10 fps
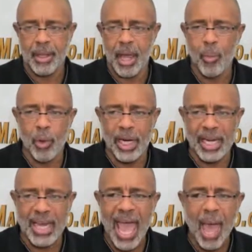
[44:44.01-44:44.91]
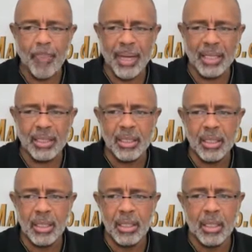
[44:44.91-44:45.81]
And when it happens,
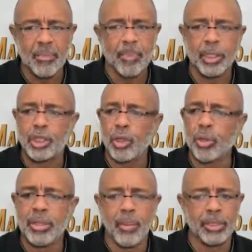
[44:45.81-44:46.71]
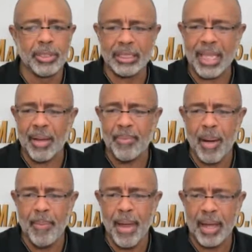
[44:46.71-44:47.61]
but you, just like
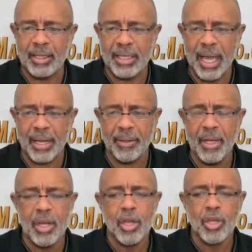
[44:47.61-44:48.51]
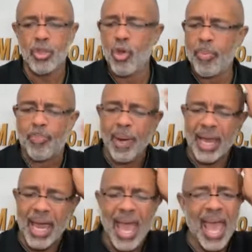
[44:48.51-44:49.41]
my man said, you
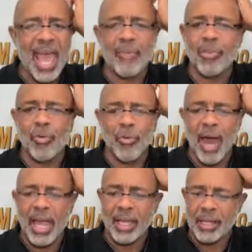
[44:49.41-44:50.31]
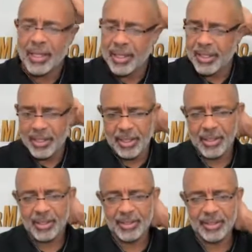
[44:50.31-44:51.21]
better have the right.
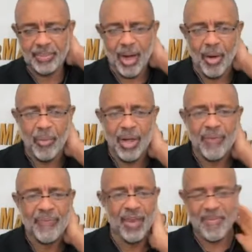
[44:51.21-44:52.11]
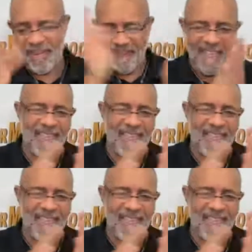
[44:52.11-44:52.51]
Tomorrow we'll film it.